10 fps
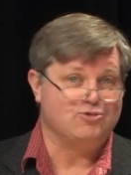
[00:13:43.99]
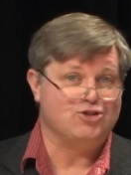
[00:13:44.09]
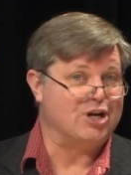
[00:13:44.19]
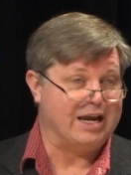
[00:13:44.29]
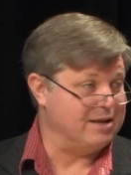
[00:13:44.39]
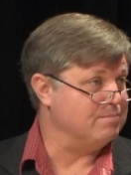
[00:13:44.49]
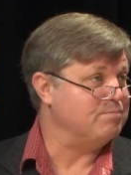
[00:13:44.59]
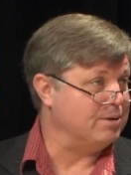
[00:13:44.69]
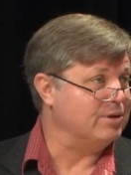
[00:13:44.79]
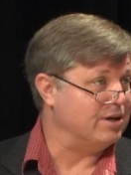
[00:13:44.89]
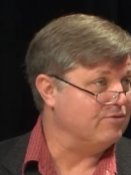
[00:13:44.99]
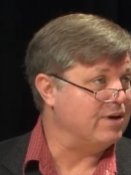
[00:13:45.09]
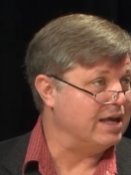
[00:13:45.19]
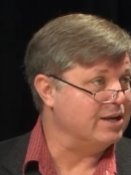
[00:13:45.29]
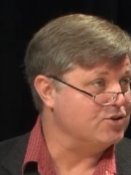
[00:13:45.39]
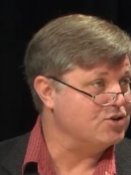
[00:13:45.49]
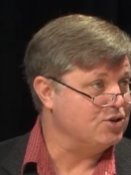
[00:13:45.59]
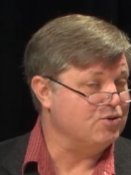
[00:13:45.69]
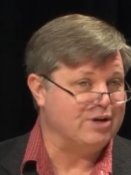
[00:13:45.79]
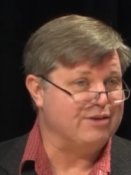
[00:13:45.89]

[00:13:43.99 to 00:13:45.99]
giant public advantage too.